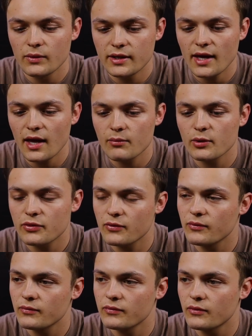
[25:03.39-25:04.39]
came with
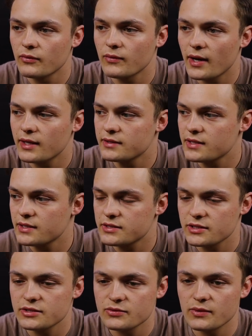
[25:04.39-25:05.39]
the right
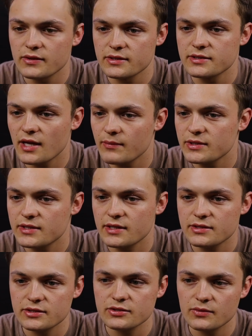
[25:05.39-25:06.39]
intentions, with the same
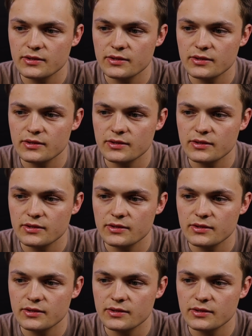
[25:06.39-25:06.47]
intentions,